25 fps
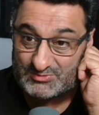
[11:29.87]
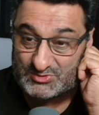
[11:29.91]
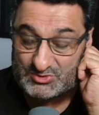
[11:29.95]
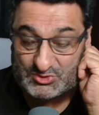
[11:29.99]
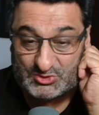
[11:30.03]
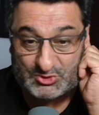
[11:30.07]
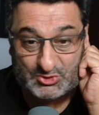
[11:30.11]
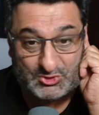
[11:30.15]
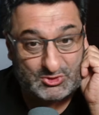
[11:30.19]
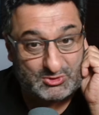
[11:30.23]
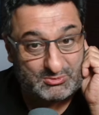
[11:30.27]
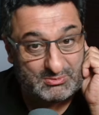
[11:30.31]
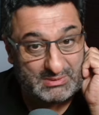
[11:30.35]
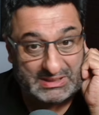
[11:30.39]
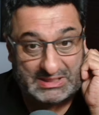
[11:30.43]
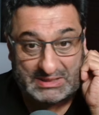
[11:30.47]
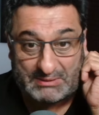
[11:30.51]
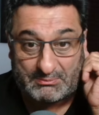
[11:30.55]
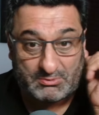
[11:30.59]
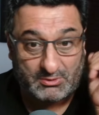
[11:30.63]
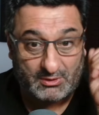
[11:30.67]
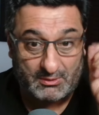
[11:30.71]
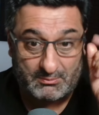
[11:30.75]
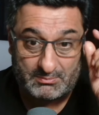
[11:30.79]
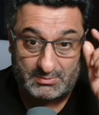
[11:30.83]
Too many
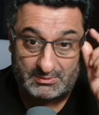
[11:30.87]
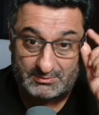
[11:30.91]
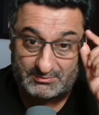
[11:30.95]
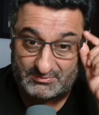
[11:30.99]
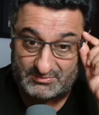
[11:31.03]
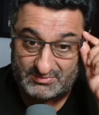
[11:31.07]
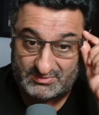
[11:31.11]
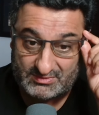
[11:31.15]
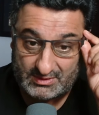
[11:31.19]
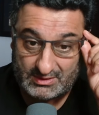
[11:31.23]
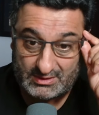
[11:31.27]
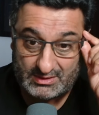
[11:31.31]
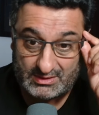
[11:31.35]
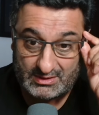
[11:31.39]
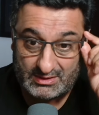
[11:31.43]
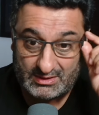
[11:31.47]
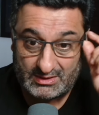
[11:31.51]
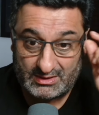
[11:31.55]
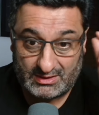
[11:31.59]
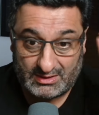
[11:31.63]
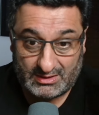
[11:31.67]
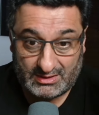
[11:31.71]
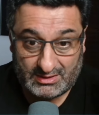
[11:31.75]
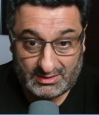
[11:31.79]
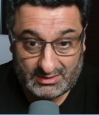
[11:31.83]
problems,
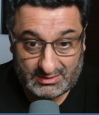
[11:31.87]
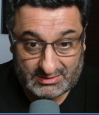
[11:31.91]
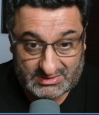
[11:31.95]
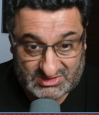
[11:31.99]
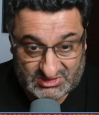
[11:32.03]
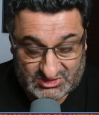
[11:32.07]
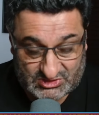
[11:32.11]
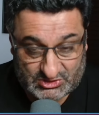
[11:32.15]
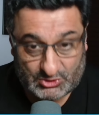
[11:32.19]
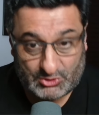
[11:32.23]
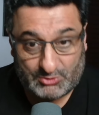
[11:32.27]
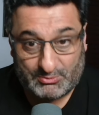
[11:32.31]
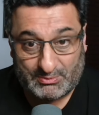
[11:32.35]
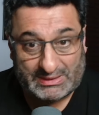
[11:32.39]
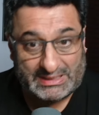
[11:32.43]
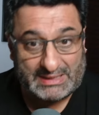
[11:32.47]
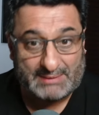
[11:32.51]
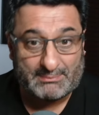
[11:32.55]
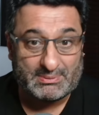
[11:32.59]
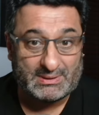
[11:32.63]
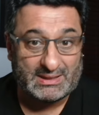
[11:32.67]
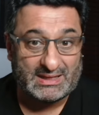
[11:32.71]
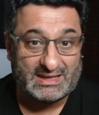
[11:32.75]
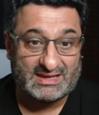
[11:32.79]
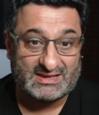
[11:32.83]
too many
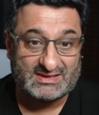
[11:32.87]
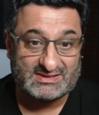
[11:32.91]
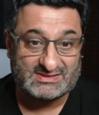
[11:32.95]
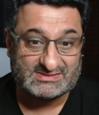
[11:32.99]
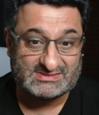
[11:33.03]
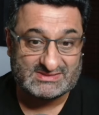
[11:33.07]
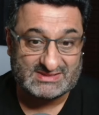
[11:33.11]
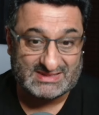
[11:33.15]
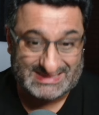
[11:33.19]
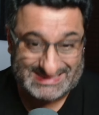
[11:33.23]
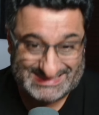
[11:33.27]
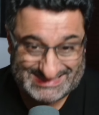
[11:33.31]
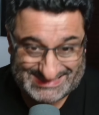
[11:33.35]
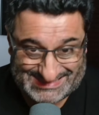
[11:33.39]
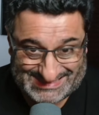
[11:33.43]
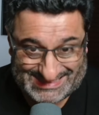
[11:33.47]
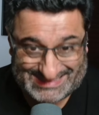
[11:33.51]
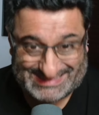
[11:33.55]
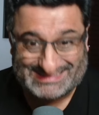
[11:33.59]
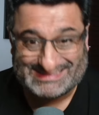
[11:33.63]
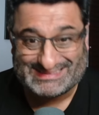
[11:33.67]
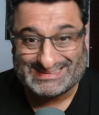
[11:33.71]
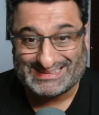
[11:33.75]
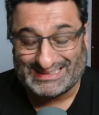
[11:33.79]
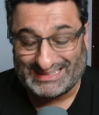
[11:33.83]
players
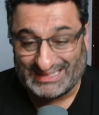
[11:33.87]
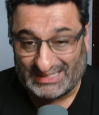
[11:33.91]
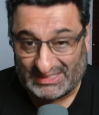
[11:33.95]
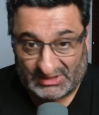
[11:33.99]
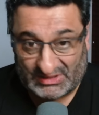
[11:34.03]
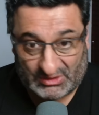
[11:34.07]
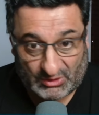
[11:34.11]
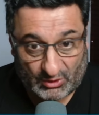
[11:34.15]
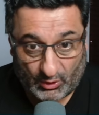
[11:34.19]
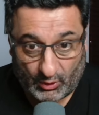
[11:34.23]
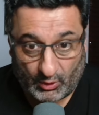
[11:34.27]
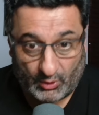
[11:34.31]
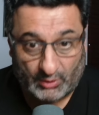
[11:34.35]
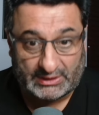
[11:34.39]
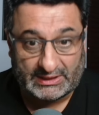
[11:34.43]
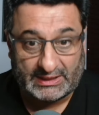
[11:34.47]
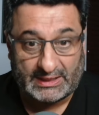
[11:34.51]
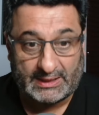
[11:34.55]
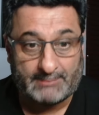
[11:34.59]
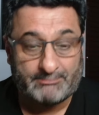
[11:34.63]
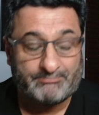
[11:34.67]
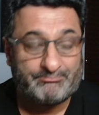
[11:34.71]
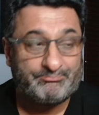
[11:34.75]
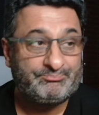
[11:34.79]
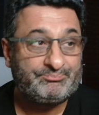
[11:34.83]
consistently not on
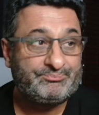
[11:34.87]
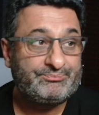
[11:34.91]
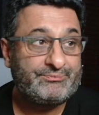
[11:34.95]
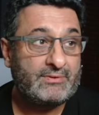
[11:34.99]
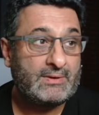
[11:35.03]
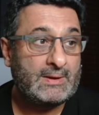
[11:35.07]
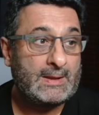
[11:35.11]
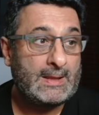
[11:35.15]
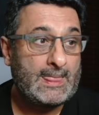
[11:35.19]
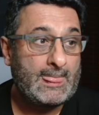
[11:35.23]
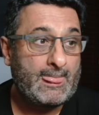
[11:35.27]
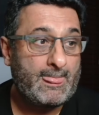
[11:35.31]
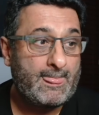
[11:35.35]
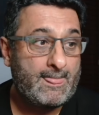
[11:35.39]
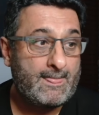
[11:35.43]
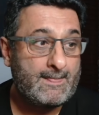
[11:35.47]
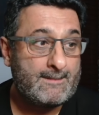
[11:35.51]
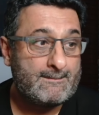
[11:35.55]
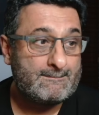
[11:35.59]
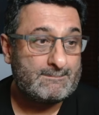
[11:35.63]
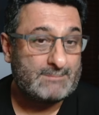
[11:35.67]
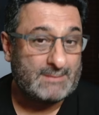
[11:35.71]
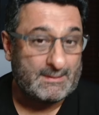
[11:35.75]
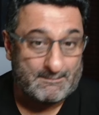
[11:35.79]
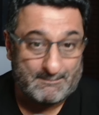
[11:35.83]
it.
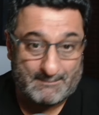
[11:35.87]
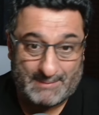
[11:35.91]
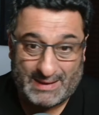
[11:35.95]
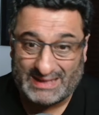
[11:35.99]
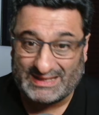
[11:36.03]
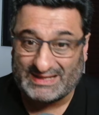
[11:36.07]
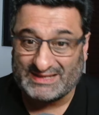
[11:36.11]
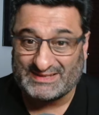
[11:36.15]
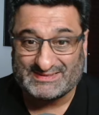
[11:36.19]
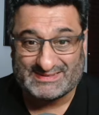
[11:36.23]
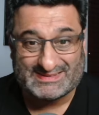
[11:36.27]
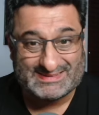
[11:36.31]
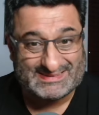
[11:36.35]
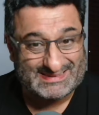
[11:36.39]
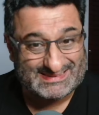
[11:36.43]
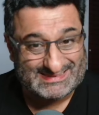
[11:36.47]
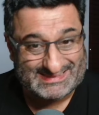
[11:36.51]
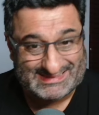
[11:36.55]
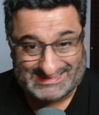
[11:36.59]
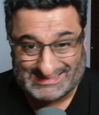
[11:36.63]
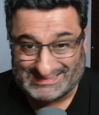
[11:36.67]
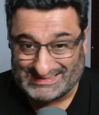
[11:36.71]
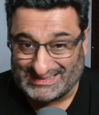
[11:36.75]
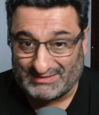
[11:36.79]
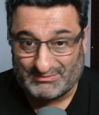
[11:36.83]
The manager
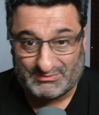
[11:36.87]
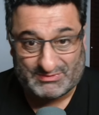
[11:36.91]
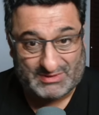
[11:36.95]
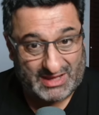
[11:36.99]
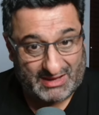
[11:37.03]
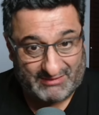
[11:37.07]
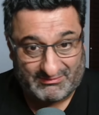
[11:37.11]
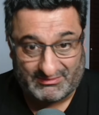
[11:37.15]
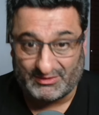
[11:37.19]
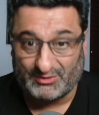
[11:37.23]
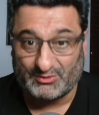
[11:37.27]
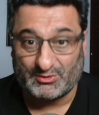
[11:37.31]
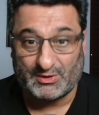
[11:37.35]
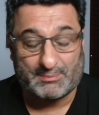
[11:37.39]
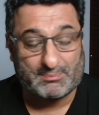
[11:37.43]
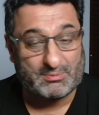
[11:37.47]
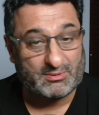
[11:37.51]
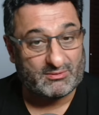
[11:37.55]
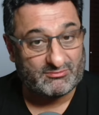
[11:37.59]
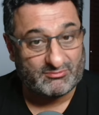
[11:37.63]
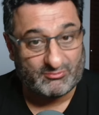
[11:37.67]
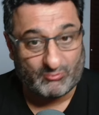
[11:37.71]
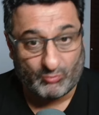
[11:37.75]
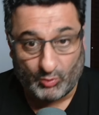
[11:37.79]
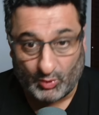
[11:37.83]
doesn't seem to have a grip
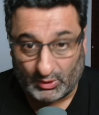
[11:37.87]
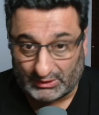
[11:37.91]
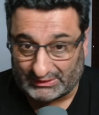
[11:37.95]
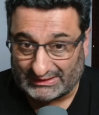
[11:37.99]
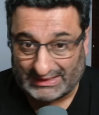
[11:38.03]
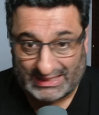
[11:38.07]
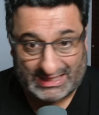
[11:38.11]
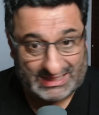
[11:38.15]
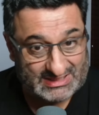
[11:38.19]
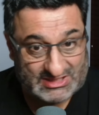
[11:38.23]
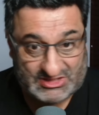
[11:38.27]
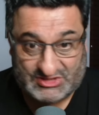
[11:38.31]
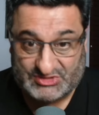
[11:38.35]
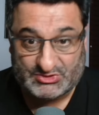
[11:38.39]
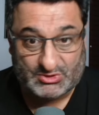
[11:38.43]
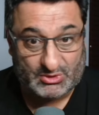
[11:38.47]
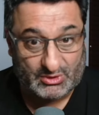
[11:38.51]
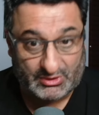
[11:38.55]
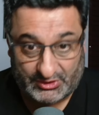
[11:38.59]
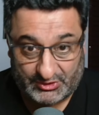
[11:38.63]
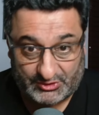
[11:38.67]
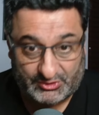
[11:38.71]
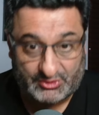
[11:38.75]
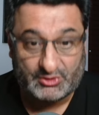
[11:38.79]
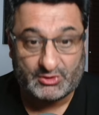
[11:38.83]
of what the hell he's
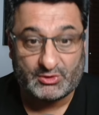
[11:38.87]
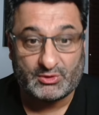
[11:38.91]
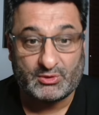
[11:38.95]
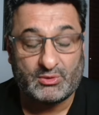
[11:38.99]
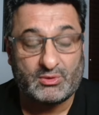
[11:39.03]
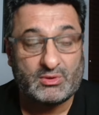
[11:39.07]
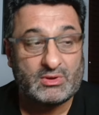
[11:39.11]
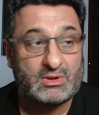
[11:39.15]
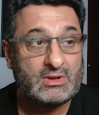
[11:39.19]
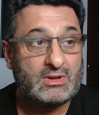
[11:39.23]
trying to do.